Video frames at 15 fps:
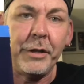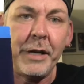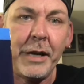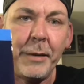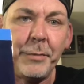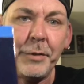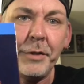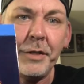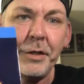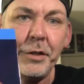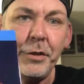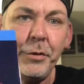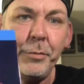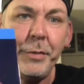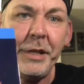happens
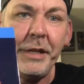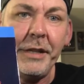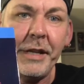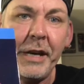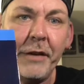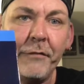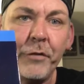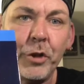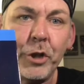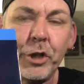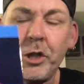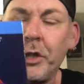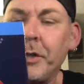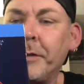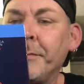to be that
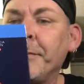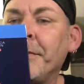virgin.